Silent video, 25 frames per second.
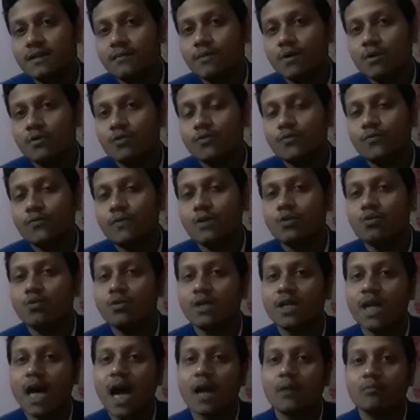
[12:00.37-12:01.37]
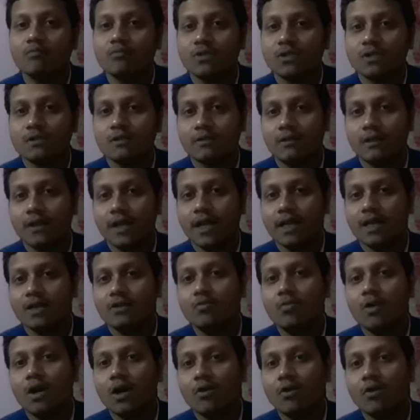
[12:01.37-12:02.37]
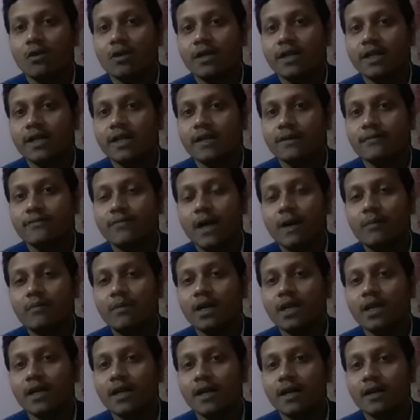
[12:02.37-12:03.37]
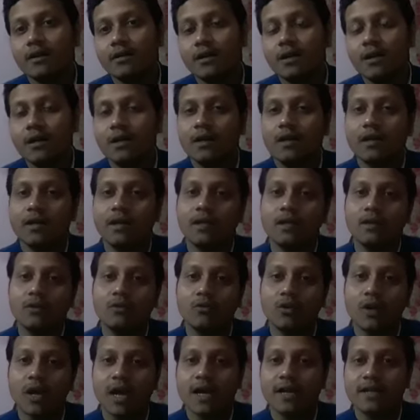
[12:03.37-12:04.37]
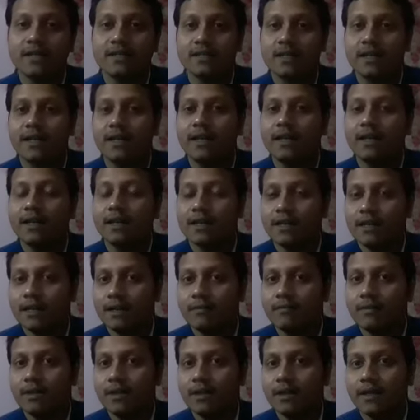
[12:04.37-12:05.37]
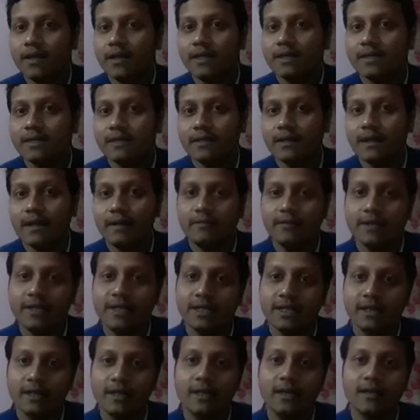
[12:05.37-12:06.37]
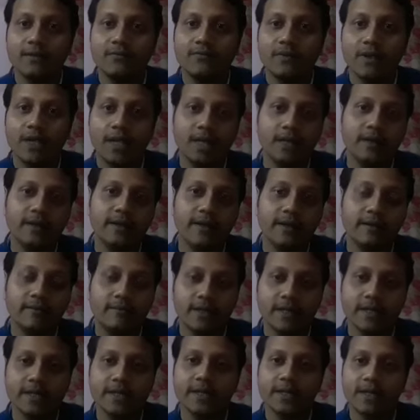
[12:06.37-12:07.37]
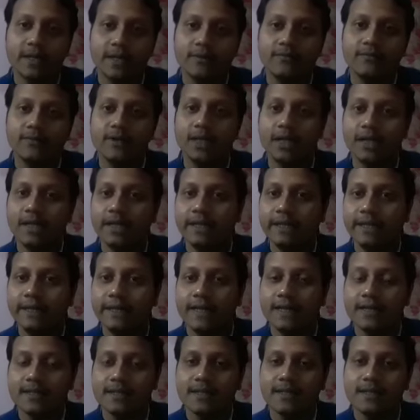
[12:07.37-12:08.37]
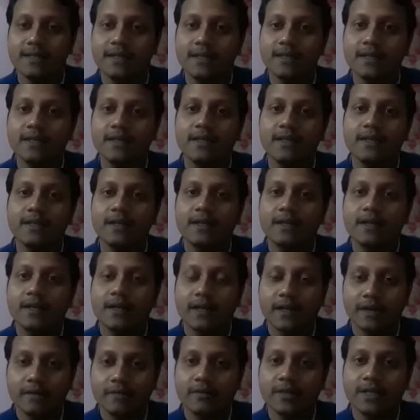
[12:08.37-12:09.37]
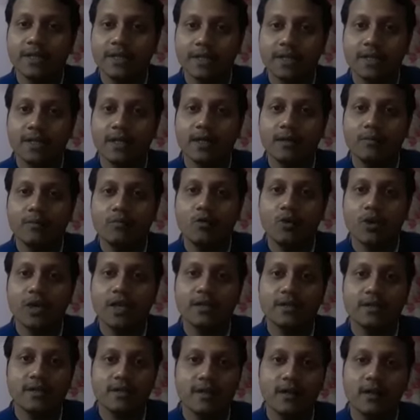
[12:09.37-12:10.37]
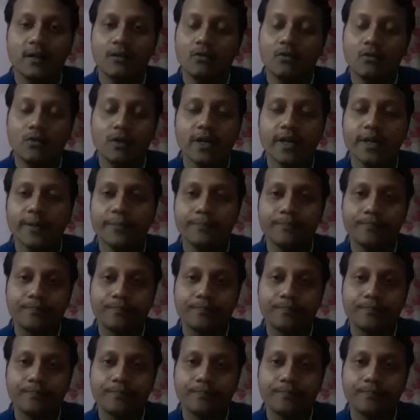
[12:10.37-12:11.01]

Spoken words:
about few terms that you are already familiar in your higher secondary level, that is gravitational field intensity, gravitational potential. Okay,